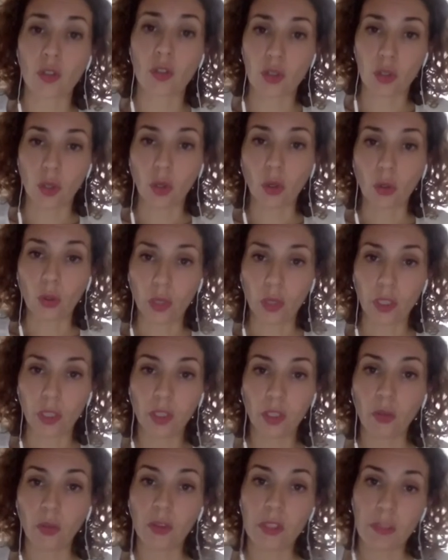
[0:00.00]
So,
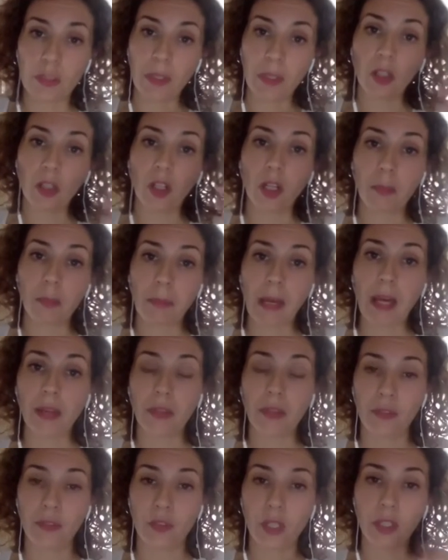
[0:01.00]
it's been a long
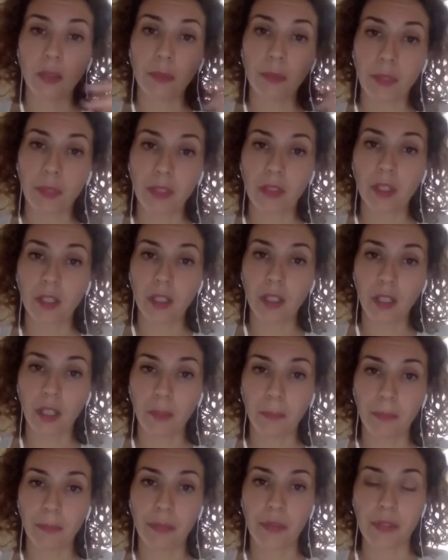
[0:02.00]
path of trying to bring
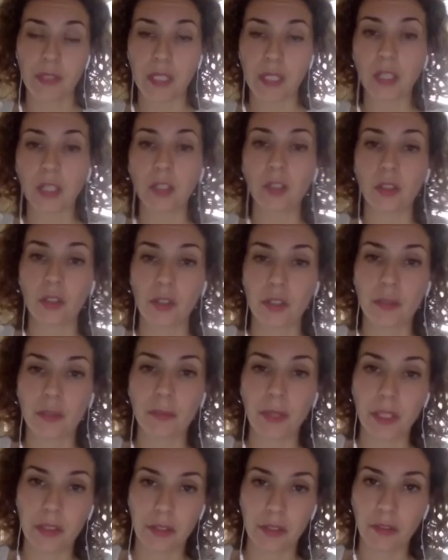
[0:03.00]
up the standards
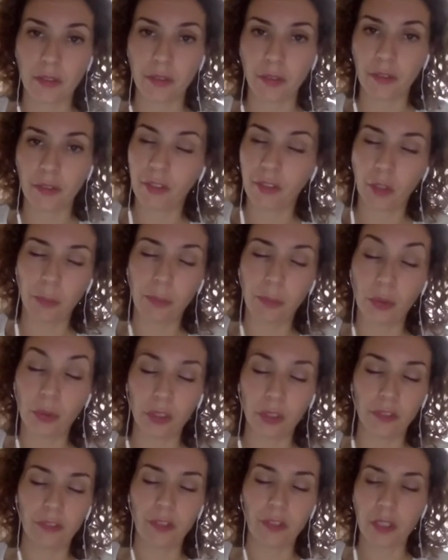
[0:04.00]
because they're a very
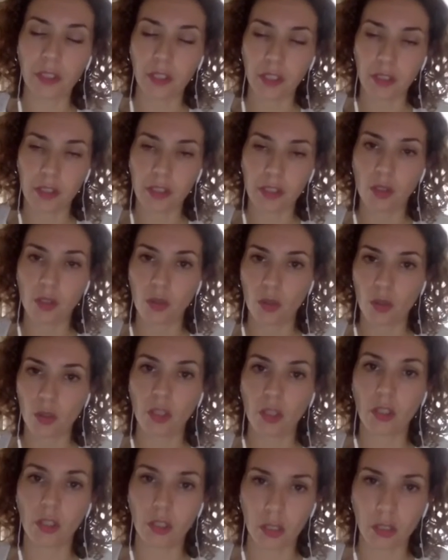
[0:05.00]
poorly funded
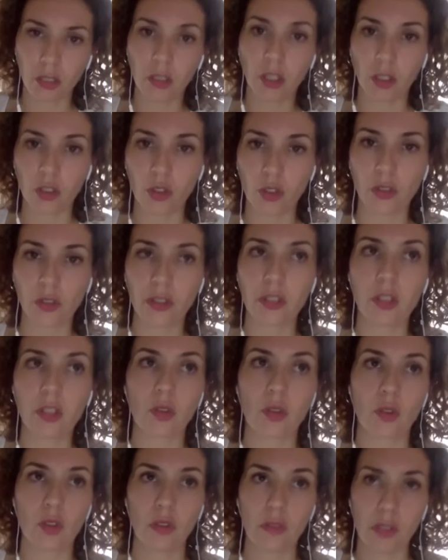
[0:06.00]
institution, a cultural
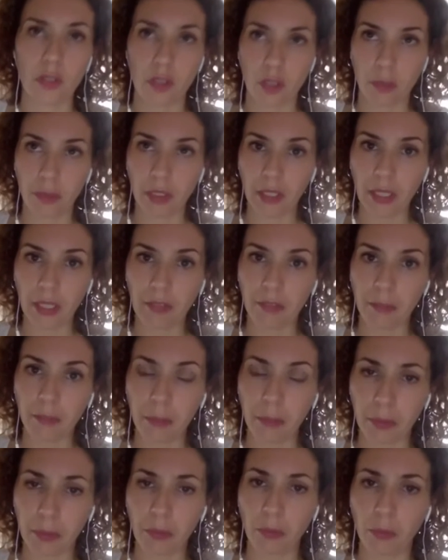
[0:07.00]
institution of the Serbian
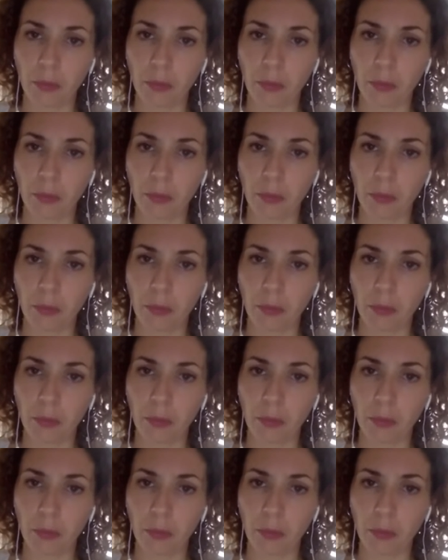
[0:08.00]
government, but